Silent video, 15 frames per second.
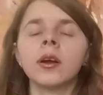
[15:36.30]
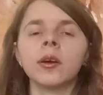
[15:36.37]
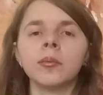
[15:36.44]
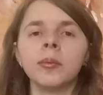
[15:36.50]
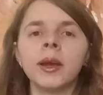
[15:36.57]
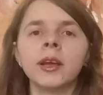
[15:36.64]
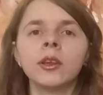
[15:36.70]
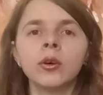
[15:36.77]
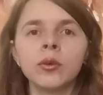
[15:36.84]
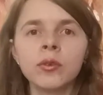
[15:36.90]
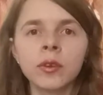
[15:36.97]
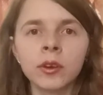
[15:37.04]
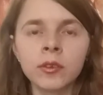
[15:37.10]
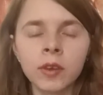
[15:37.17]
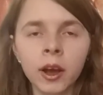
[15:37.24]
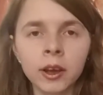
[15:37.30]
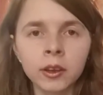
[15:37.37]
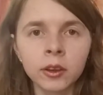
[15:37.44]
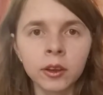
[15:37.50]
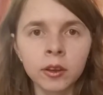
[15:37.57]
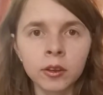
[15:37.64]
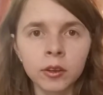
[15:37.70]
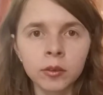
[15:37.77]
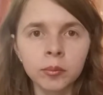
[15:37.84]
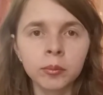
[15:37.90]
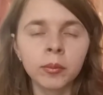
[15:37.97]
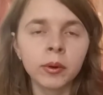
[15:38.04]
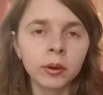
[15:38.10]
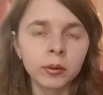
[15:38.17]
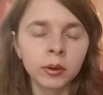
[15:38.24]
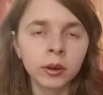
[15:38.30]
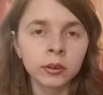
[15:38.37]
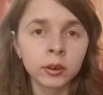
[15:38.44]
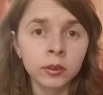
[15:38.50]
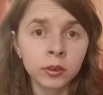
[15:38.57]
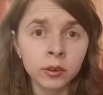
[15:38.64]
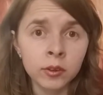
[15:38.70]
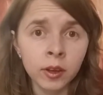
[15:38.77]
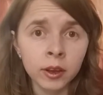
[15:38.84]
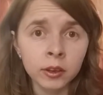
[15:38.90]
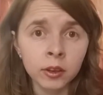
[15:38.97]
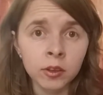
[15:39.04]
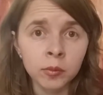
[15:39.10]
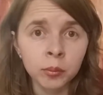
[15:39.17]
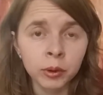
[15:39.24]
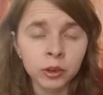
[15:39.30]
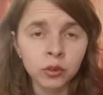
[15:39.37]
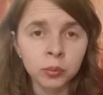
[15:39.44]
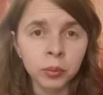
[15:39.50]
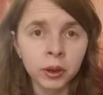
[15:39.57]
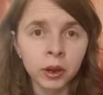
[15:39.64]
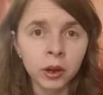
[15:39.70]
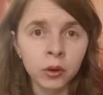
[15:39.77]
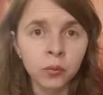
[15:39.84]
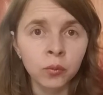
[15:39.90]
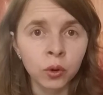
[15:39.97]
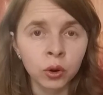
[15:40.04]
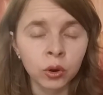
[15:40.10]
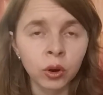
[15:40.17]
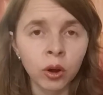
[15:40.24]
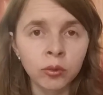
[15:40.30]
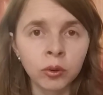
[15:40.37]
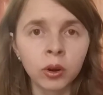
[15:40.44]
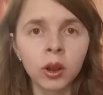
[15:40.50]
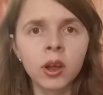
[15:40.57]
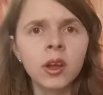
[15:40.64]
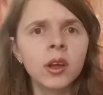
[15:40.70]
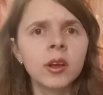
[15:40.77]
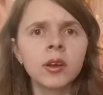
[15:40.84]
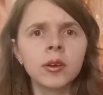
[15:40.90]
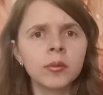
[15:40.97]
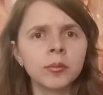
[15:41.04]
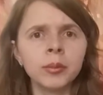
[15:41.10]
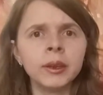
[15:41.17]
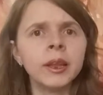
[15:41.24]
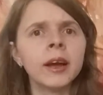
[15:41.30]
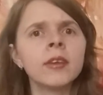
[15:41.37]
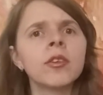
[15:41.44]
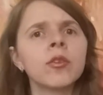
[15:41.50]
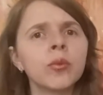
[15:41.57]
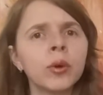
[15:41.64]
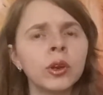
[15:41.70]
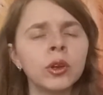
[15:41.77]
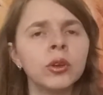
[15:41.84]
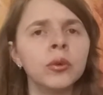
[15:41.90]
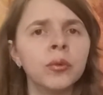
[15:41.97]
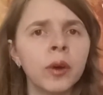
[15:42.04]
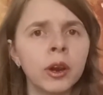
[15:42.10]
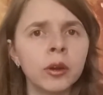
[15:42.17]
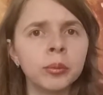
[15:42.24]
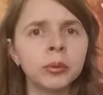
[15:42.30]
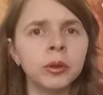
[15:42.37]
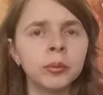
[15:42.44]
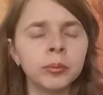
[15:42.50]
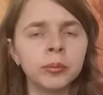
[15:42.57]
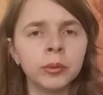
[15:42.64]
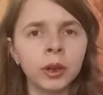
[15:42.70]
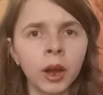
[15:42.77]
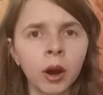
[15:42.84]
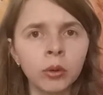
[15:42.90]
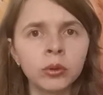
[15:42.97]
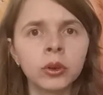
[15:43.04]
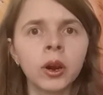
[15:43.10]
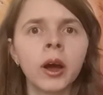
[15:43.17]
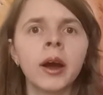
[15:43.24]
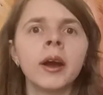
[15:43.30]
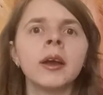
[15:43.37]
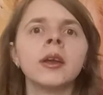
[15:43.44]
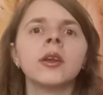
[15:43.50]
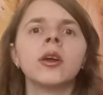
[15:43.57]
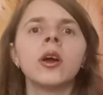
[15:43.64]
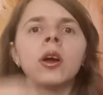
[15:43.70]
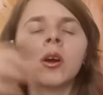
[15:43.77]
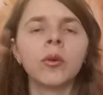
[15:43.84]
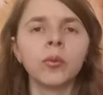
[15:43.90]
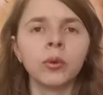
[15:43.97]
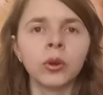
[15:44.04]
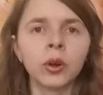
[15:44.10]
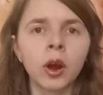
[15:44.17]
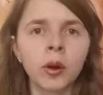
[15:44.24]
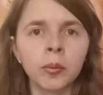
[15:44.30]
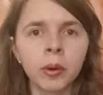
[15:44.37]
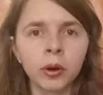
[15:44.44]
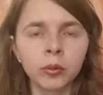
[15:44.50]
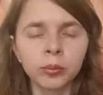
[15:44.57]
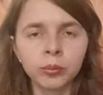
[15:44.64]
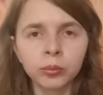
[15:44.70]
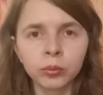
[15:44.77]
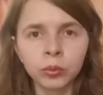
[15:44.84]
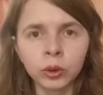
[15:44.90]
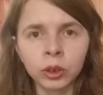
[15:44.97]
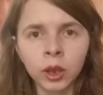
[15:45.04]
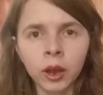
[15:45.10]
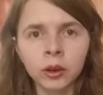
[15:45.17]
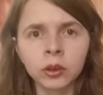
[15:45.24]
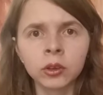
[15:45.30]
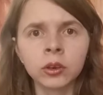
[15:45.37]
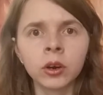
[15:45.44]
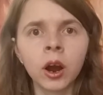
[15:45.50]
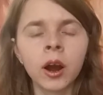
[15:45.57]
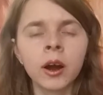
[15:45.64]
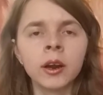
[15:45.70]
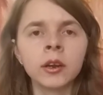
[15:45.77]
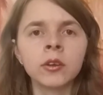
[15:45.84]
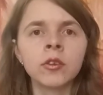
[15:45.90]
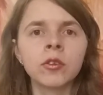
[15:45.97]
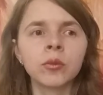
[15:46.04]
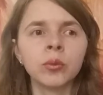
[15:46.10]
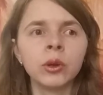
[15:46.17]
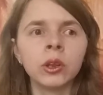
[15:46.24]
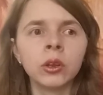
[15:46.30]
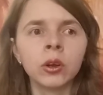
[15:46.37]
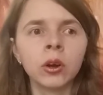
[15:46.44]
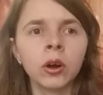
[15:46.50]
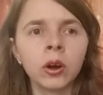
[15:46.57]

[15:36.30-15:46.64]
make those anxieties much bigger for a novel. But that's when you develop the outline, when you come out with character arcs, with